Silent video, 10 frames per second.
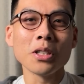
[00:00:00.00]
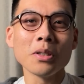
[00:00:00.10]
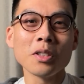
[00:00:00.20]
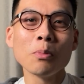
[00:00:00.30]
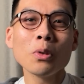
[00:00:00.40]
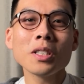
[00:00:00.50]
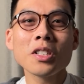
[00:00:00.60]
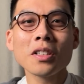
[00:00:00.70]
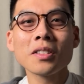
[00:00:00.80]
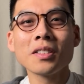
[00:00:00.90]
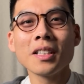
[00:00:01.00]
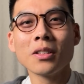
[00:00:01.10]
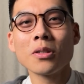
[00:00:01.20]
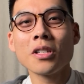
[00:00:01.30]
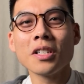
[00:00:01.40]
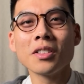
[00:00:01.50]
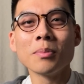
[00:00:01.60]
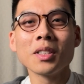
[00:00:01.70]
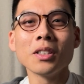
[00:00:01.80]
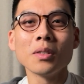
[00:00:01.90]
But you know, it's more than just the technologies
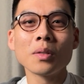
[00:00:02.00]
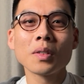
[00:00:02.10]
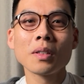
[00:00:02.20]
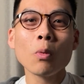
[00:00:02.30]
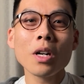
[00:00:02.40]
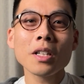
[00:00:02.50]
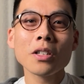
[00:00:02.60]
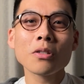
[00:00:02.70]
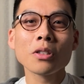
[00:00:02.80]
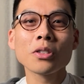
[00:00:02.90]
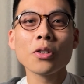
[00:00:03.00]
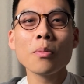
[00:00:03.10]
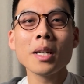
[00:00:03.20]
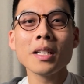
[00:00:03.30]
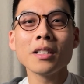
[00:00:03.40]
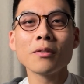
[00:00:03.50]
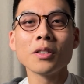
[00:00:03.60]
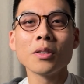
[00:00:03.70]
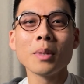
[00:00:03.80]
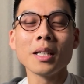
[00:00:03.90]
themselves. By working across so many different